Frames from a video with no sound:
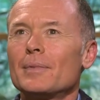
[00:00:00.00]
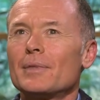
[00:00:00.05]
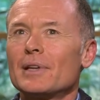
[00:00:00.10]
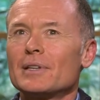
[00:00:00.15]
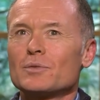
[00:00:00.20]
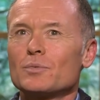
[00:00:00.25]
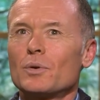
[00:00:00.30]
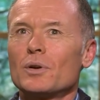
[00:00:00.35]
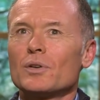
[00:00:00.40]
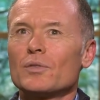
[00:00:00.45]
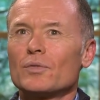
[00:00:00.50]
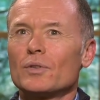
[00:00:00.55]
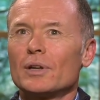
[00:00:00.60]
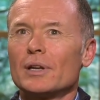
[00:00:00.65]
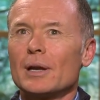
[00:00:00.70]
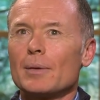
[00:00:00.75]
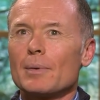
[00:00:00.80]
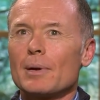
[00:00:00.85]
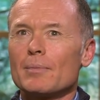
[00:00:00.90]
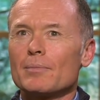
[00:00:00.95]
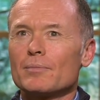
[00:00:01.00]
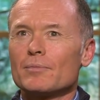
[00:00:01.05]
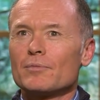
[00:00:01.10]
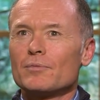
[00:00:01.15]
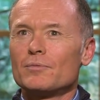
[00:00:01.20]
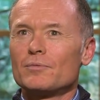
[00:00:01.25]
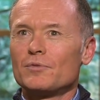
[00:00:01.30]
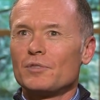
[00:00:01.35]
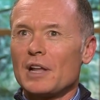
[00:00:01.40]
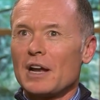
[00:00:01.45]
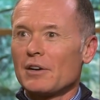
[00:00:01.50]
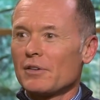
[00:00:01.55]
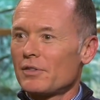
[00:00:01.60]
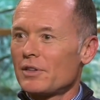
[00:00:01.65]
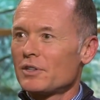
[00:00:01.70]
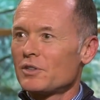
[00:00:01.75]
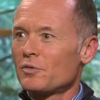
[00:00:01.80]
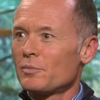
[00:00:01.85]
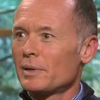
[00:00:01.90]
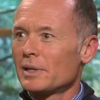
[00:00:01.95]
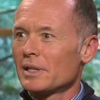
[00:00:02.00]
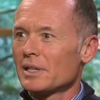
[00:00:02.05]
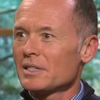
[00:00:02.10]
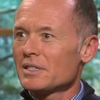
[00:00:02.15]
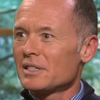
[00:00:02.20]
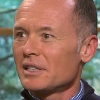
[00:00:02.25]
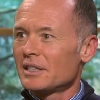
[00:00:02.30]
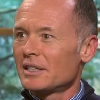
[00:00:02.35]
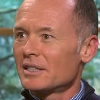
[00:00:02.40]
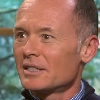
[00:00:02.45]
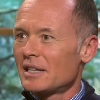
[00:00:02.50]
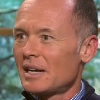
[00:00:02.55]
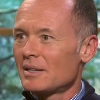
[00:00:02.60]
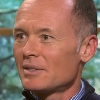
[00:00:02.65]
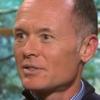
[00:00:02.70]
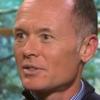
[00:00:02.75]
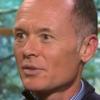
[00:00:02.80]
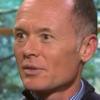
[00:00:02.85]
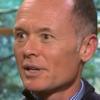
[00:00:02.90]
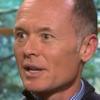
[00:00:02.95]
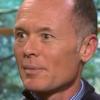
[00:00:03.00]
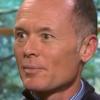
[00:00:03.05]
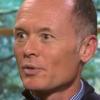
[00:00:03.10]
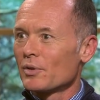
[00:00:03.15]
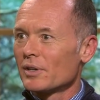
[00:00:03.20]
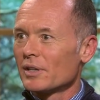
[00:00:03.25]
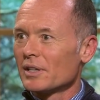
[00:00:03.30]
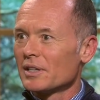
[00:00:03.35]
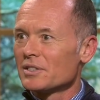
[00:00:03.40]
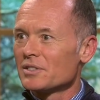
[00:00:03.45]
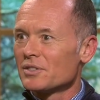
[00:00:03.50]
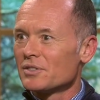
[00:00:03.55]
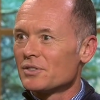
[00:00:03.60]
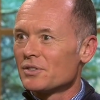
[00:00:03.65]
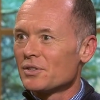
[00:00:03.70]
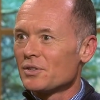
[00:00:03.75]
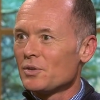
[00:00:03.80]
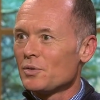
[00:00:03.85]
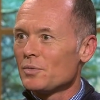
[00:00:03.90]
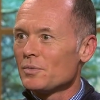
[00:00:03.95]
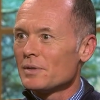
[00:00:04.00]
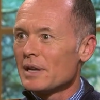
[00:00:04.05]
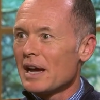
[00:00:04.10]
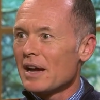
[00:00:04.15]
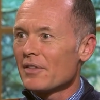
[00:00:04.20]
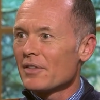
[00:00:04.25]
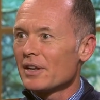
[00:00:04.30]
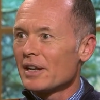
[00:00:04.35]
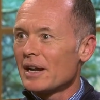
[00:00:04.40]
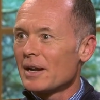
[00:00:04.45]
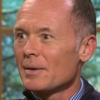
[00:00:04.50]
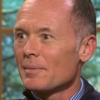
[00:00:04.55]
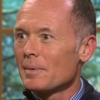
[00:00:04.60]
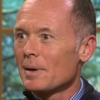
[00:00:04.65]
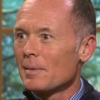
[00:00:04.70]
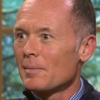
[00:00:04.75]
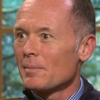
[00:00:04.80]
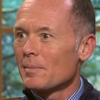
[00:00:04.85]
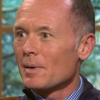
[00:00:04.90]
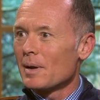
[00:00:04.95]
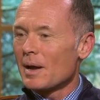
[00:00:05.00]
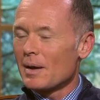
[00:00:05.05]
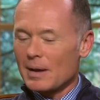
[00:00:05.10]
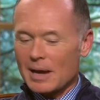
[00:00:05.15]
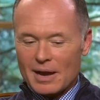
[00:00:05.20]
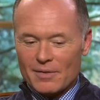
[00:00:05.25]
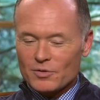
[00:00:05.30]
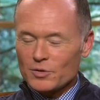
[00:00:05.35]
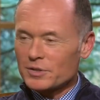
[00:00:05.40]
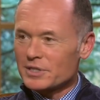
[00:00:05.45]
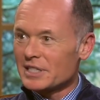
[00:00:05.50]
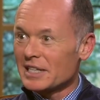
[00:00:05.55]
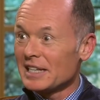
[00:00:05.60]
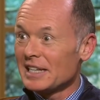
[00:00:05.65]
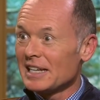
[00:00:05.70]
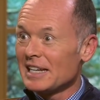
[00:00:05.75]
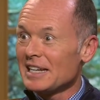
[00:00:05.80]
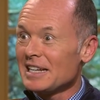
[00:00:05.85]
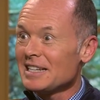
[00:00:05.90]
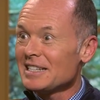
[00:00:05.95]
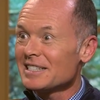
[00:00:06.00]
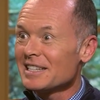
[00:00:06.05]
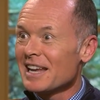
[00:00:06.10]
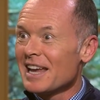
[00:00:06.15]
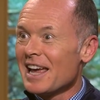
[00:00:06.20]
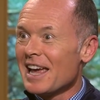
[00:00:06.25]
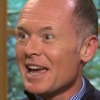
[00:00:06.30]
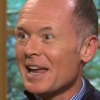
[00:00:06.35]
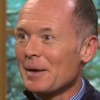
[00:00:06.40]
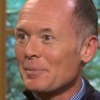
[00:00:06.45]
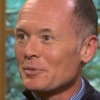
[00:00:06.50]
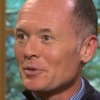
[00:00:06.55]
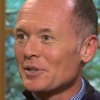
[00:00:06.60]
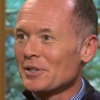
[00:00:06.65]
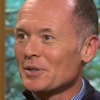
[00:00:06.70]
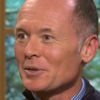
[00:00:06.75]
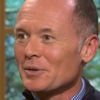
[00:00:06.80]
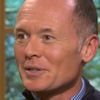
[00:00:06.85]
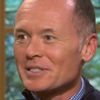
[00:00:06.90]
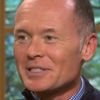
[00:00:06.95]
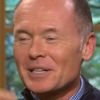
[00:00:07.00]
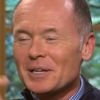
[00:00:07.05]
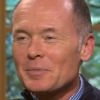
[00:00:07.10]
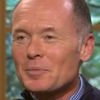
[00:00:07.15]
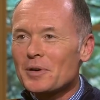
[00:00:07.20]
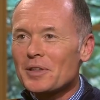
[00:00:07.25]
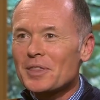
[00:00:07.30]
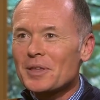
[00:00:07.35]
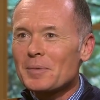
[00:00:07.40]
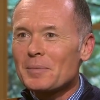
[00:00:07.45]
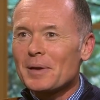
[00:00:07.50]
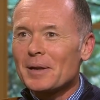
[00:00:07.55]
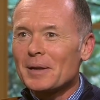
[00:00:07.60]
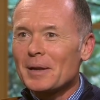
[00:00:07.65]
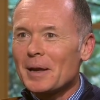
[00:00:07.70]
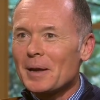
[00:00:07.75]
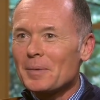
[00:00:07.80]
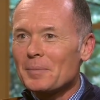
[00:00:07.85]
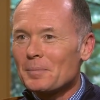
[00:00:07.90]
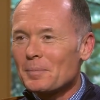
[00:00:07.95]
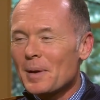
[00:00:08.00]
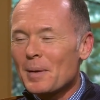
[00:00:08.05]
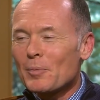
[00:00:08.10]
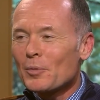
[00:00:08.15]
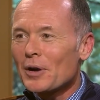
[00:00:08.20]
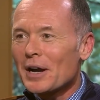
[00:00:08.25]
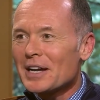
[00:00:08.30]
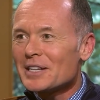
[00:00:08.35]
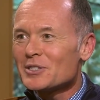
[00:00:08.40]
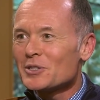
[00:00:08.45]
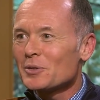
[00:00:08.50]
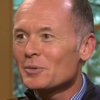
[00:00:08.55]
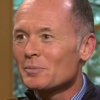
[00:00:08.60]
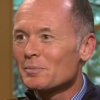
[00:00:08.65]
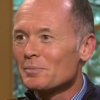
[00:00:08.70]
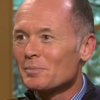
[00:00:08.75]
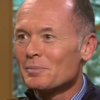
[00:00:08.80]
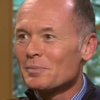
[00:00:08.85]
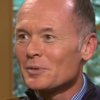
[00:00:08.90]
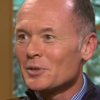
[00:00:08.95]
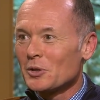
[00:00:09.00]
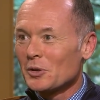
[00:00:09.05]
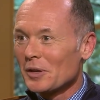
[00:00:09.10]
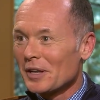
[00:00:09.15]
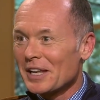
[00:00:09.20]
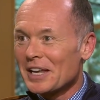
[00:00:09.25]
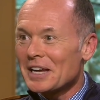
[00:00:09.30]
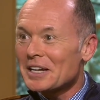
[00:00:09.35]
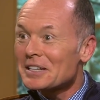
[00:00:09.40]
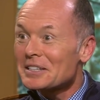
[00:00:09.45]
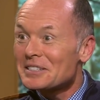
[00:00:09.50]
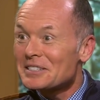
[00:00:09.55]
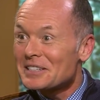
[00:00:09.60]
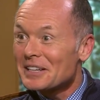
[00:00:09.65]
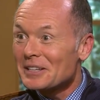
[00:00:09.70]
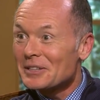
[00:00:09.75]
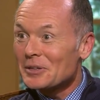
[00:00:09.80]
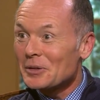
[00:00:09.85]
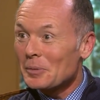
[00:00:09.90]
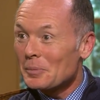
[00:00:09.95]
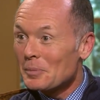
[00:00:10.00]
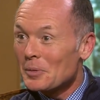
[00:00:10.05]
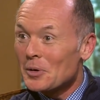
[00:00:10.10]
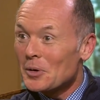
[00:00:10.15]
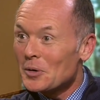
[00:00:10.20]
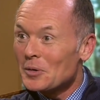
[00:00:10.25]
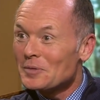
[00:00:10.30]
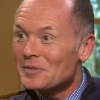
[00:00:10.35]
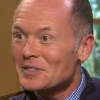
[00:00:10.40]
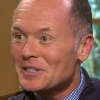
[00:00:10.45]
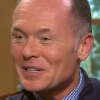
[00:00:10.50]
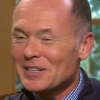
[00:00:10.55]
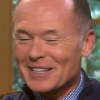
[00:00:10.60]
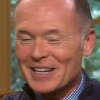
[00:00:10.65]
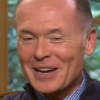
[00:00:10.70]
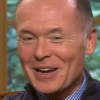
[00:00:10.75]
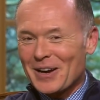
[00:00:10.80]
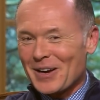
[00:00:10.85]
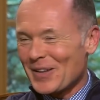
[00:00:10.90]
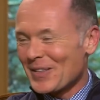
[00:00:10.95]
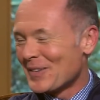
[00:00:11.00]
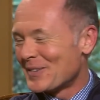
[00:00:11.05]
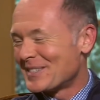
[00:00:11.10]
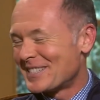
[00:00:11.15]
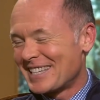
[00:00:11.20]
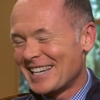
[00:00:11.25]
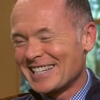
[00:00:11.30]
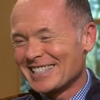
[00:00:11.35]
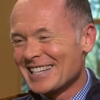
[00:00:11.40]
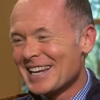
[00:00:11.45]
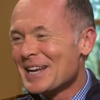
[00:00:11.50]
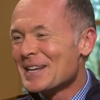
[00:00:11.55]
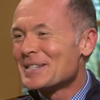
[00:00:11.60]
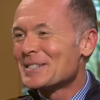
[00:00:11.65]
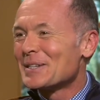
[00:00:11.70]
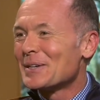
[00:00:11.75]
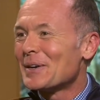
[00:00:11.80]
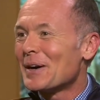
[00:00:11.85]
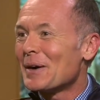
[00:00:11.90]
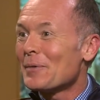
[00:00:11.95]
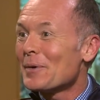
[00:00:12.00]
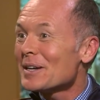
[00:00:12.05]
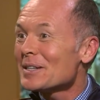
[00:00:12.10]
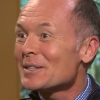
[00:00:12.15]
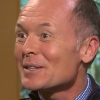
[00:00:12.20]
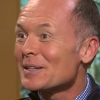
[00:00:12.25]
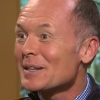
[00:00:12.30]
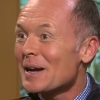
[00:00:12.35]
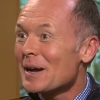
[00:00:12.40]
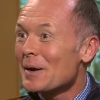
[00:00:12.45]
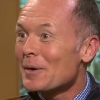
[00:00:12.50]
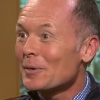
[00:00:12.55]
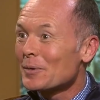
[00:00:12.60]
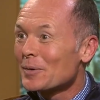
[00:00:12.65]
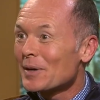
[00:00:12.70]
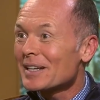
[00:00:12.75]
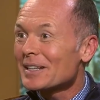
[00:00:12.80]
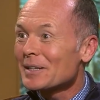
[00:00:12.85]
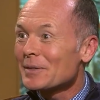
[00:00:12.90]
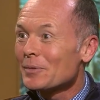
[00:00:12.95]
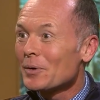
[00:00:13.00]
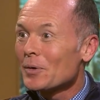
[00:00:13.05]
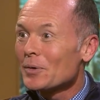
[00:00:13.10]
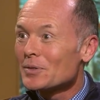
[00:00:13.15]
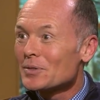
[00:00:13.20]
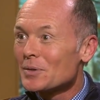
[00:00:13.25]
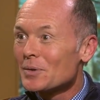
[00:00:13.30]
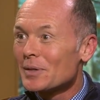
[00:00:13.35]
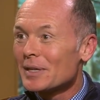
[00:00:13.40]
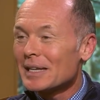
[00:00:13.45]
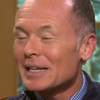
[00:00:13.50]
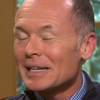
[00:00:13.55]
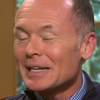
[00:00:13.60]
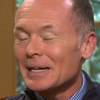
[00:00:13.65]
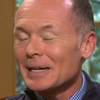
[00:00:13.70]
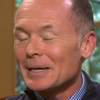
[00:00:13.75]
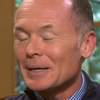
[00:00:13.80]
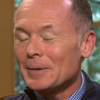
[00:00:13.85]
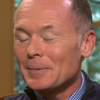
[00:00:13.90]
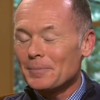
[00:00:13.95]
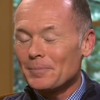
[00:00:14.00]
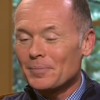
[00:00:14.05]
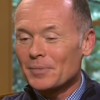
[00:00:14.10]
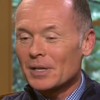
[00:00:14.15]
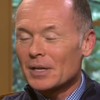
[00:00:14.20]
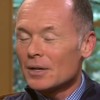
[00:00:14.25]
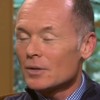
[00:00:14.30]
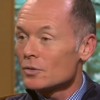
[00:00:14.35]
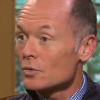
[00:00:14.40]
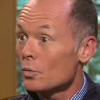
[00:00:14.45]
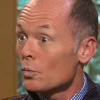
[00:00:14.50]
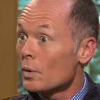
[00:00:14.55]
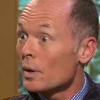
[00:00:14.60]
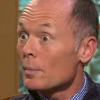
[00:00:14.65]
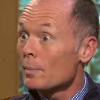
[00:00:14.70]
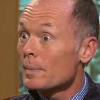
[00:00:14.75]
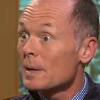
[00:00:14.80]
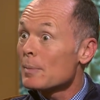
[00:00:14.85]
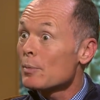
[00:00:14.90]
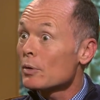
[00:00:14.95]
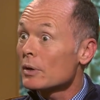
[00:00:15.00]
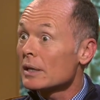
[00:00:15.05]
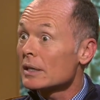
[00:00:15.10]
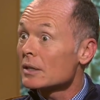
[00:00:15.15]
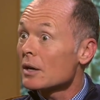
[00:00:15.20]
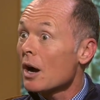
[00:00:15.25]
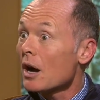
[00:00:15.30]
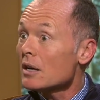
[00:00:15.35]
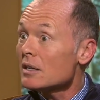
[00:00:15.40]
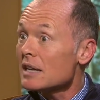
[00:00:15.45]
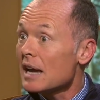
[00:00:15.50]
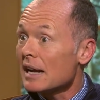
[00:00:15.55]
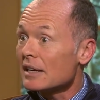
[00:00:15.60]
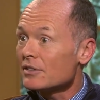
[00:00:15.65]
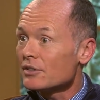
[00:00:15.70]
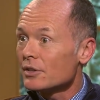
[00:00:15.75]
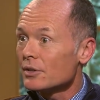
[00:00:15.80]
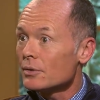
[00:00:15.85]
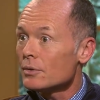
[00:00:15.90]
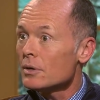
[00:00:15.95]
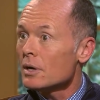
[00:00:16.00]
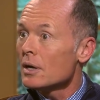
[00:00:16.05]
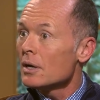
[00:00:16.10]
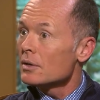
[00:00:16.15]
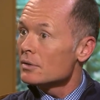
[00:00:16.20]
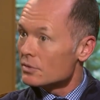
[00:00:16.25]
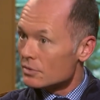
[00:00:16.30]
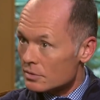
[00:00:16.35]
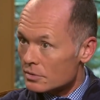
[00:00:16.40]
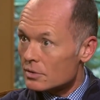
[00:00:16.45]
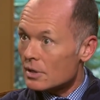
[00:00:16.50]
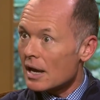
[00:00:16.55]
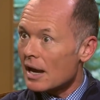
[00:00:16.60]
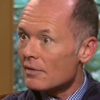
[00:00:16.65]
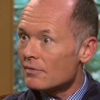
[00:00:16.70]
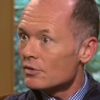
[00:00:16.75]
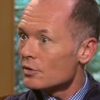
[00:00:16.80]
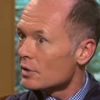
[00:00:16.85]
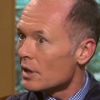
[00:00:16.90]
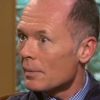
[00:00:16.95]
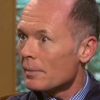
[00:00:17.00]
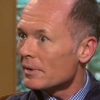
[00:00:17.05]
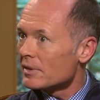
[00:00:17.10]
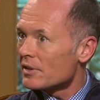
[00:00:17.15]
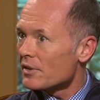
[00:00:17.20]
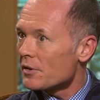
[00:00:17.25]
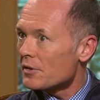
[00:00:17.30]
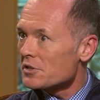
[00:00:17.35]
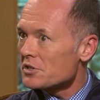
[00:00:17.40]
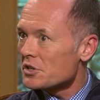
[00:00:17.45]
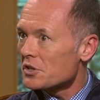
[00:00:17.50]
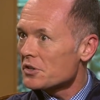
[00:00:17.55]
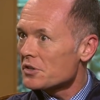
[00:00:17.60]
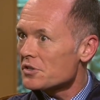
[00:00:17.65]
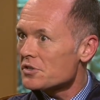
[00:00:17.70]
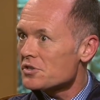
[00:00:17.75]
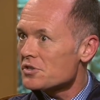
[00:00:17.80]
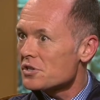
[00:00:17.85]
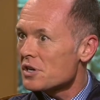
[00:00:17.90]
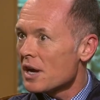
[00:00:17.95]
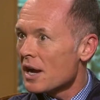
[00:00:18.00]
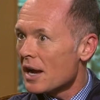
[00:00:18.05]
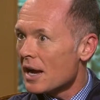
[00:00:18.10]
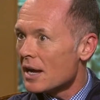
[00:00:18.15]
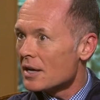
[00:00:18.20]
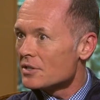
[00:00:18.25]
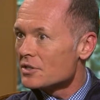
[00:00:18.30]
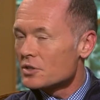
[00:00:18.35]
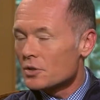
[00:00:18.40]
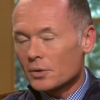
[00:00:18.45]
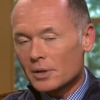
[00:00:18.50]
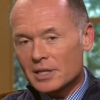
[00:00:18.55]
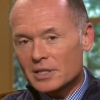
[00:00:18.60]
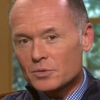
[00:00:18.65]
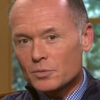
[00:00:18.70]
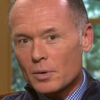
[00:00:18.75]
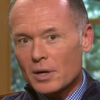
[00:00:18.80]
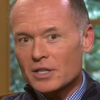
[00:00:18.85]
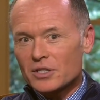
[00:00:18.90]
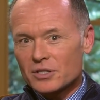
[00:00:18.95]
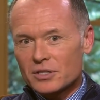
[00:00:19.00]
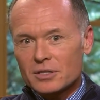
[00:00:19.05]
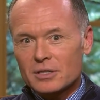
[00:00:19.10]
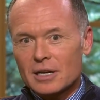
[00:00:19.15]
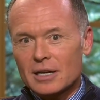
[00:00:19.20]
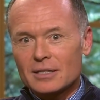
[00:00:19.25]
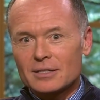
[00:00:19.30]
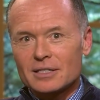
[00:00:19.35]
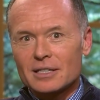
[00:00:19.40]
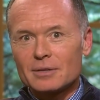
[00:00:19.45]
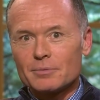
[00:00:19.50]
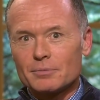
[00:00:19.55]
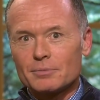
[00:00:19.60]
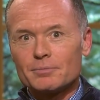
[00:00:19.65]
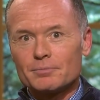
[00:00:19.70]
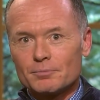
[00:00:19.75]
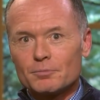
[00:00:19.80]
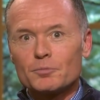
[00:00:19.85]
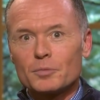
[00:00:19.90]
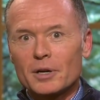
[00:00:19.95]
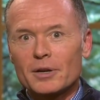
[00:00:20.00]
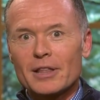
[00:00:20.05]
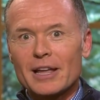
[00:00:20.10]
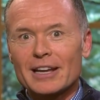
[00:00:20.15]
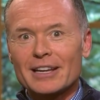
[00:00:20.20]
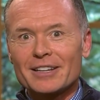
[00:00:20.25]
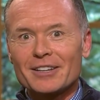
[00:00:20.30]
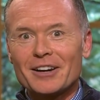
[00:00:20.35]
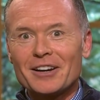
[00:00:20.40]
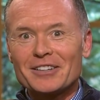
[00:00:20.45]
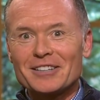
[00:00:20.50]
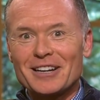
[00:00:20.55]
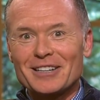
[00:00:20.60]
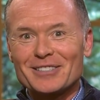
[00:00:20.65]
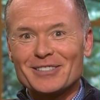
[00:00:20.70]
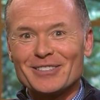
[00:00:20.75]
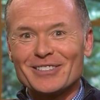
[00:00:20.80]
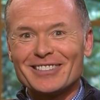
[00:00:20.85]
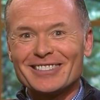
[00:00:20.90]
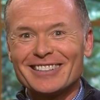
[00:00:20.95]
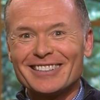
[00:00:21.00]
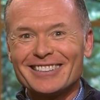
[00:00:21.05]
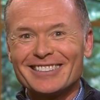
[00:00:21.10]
that's wonderful, and I'm, I'm flattered that you've been listening, because I certainly am going to listen to you now that I am, have your C Ds, and I'm going to go to sleep with them and, and memorize your, your licks and your moves and all those things. So I want to uh, quickly roll to the um, to where people can contact you okay. to have you come into their church. Uh, so let's watch, uh, see where they can contact you.